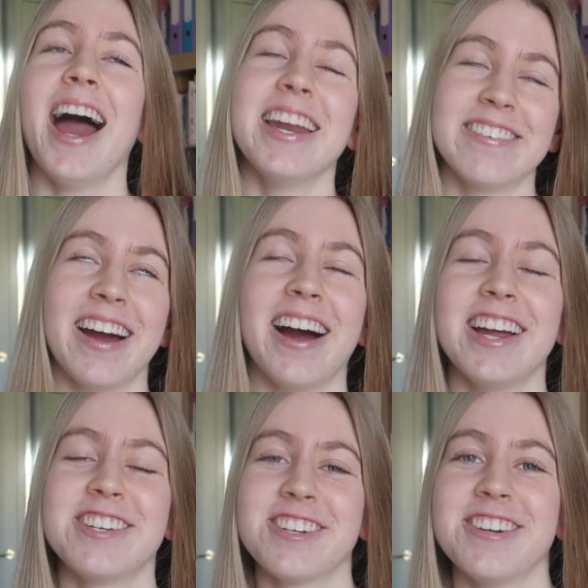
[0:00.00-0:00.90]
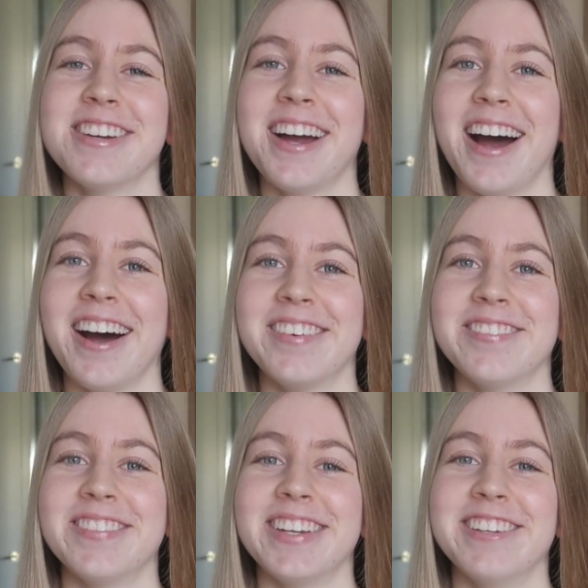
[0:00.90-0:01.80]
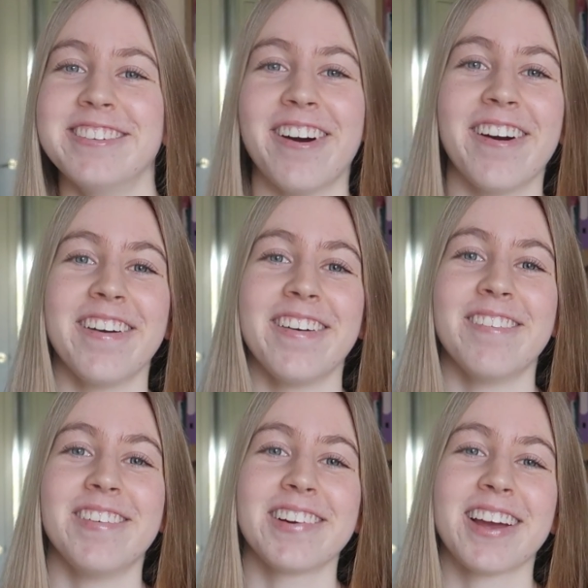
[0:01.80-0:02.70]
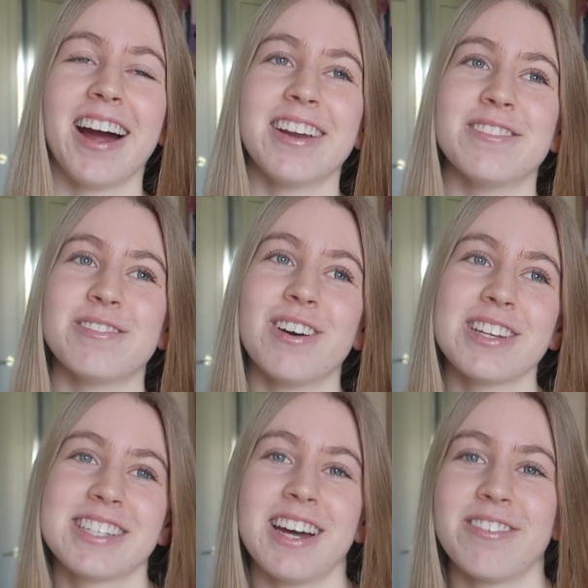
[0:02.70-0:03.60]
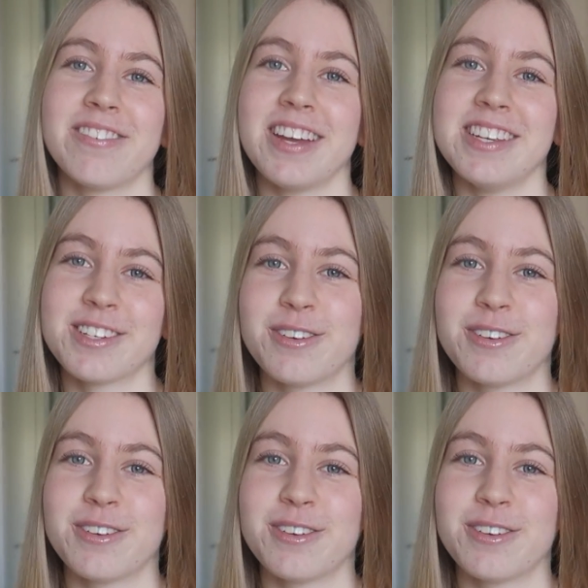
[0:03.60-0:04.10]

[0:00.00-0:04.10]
Anyway, I do know kind of what stuff is